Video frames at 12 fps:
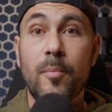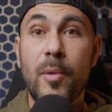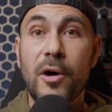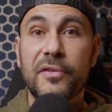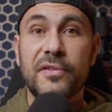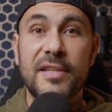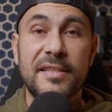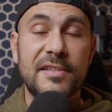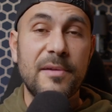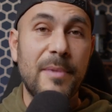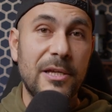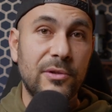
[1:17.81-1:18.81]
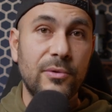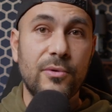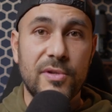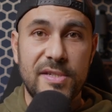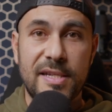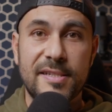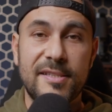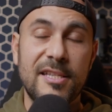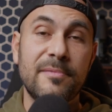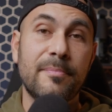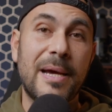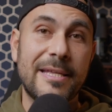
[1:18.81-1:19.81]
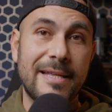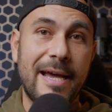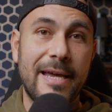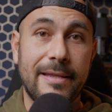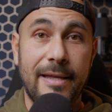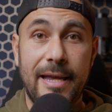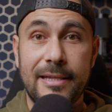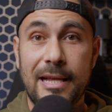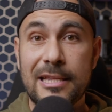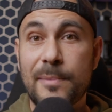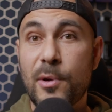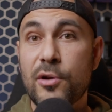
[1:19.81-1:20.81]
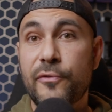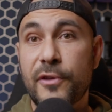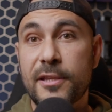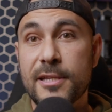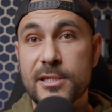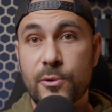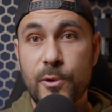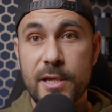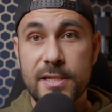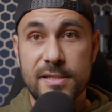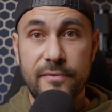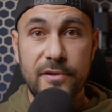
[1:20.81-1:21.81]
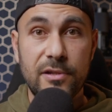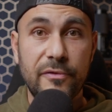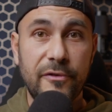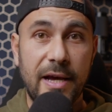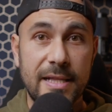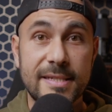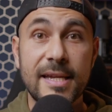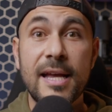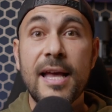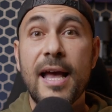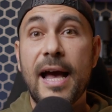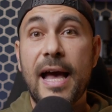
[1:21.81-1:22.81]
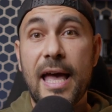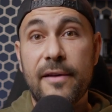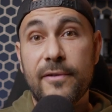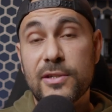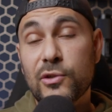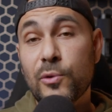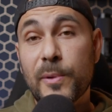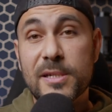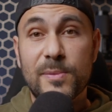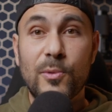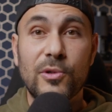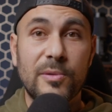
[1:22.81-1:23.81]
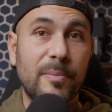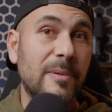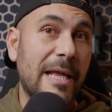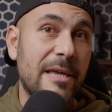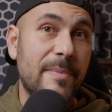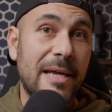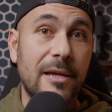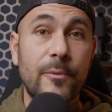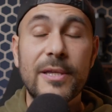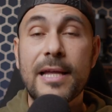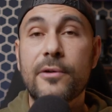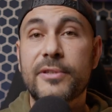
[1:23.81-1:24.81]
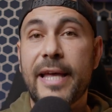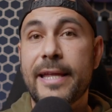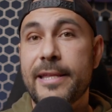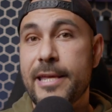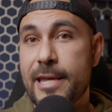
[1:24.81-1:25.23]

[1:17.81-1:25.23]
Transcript: Both the 3x2, 16x9 and anamorphic the squeeze video files, I have a super smooth playback without any